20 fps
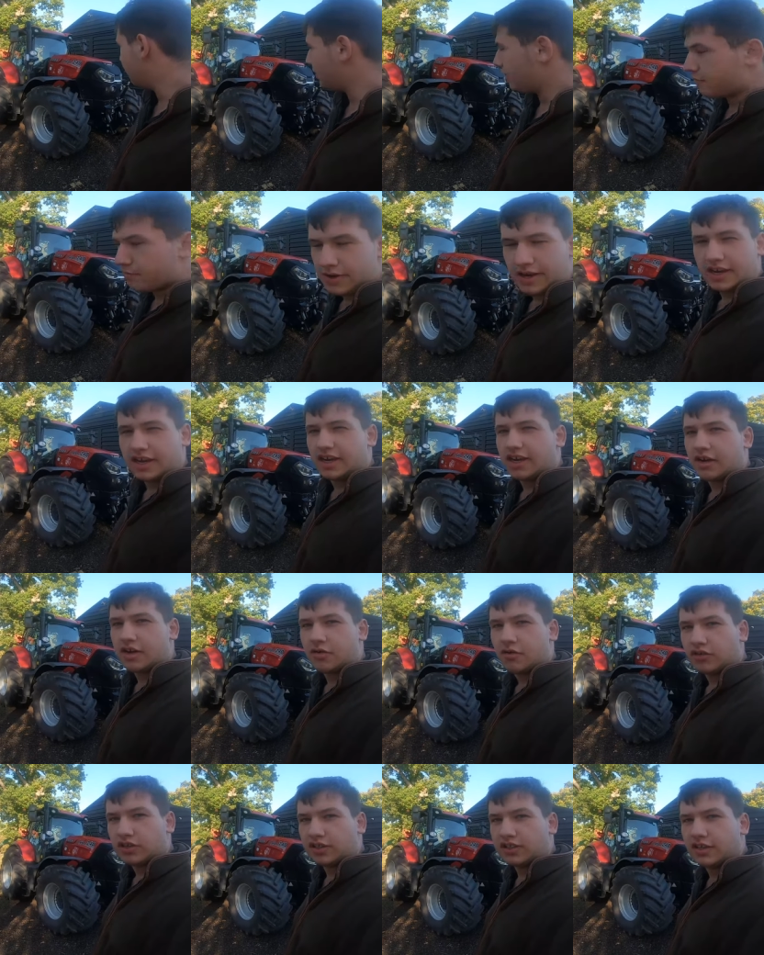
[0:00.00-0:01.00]
a bit bigger,
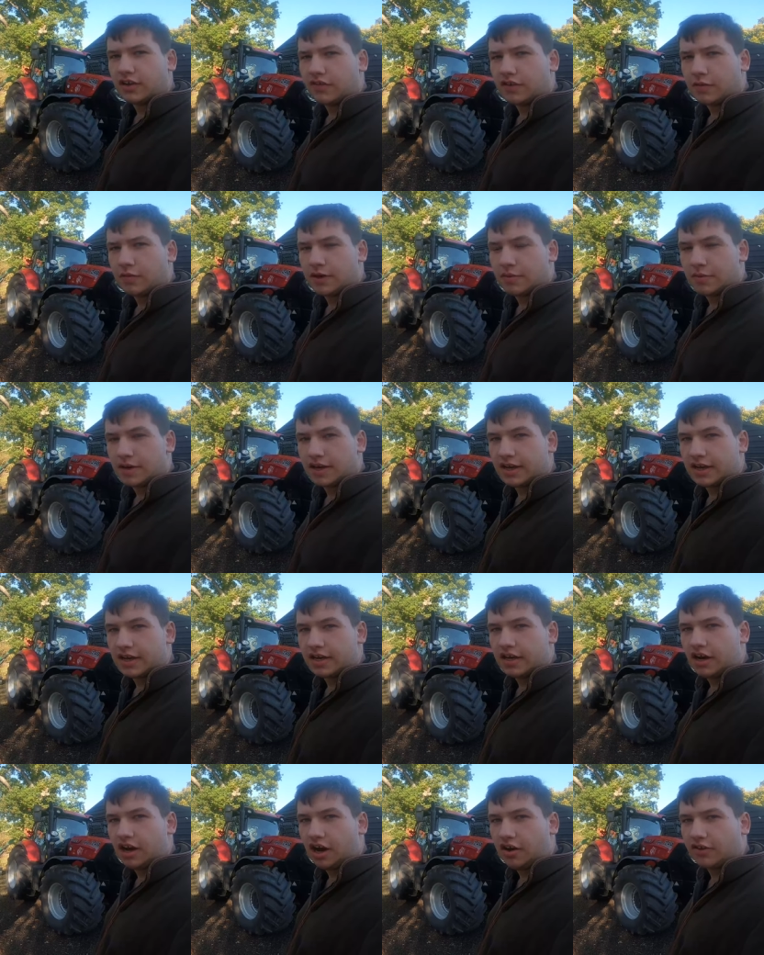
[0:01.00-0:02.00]
wanting something a bit bigger,
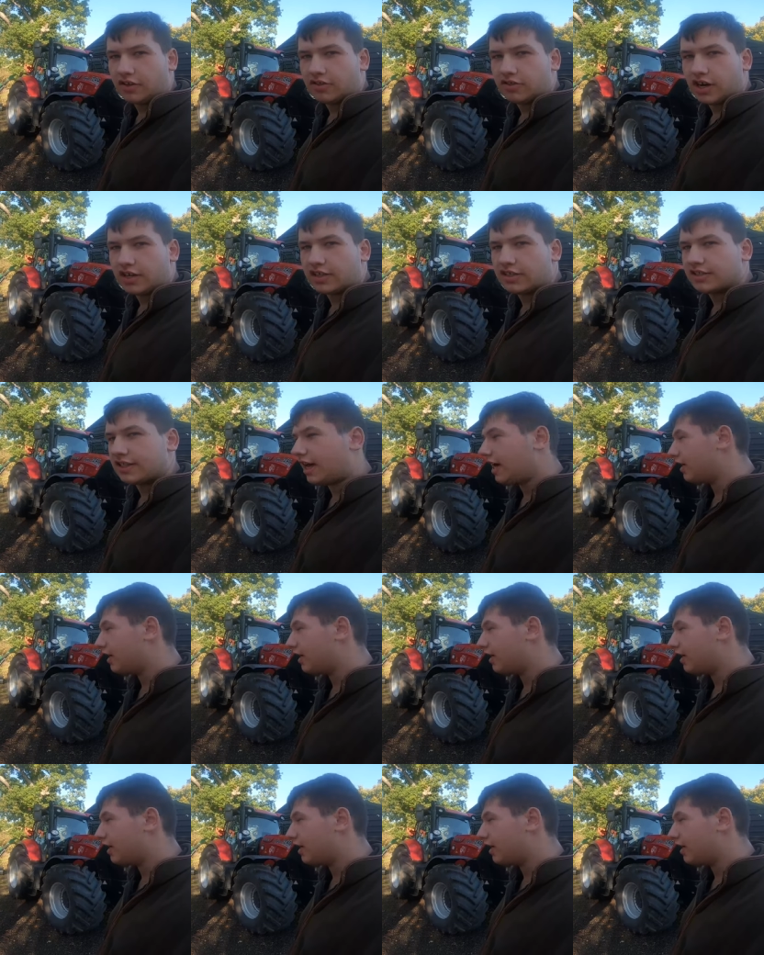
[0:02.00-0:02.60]
hiring tractors